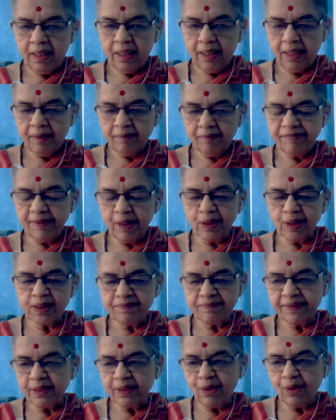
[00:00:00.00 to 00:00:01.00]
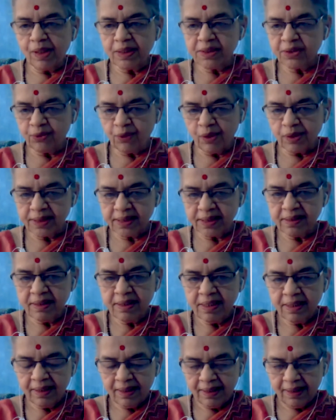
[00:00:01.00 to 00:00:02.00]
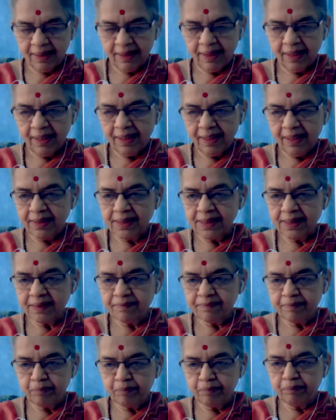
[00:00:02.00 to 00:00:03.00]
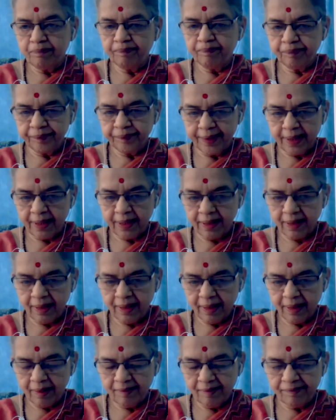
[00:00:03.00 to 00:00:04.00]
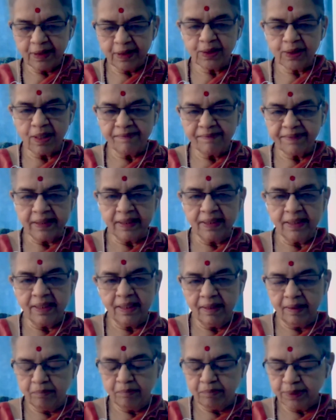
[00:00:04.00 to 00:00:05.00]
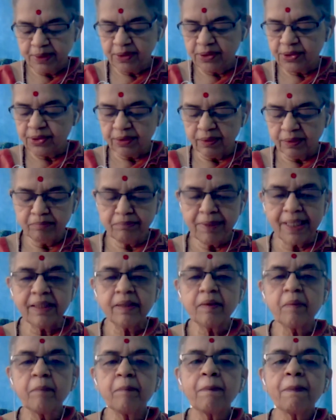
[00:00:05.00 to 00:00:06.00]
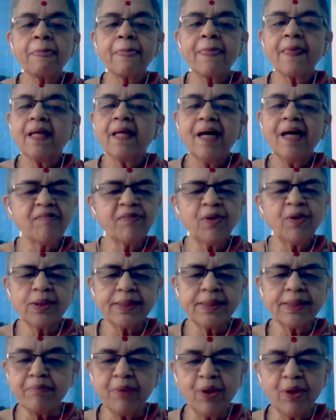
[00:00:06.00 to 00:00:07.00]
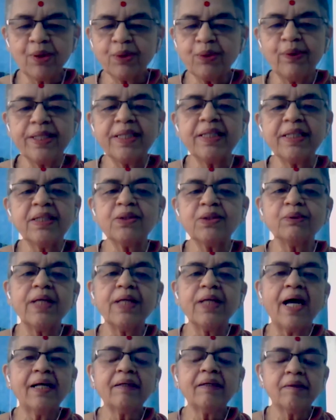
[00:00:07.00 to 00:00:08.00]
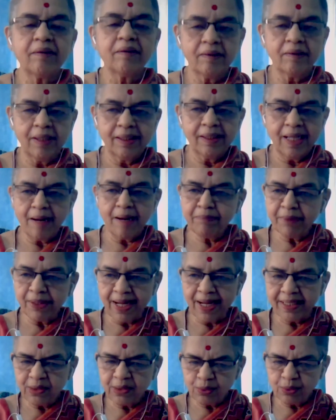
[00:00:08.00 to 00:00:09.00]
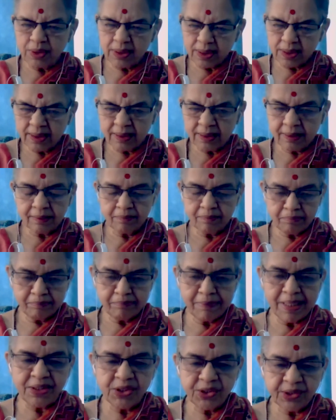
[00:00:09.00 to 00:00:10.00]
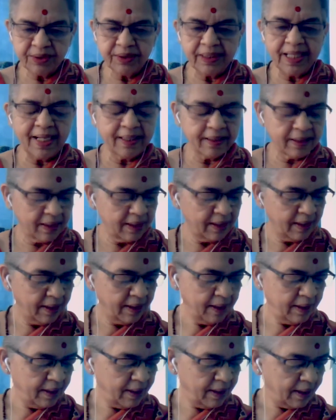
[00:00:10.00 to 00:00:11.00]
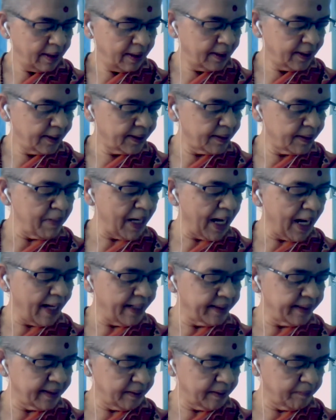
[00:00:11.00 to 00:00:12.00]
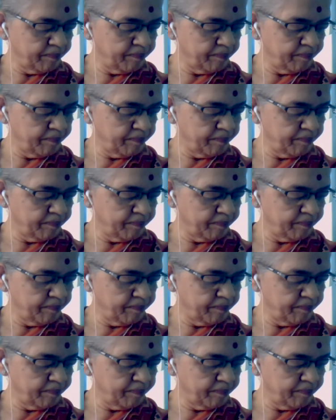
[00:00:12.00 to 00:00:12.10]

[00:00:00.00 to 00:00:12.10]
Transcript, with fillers: A philosopher called Strawson, uh, his uh, philosophical position. But of course, I'm not going into that. I'm trying to just mention that uh, similarity.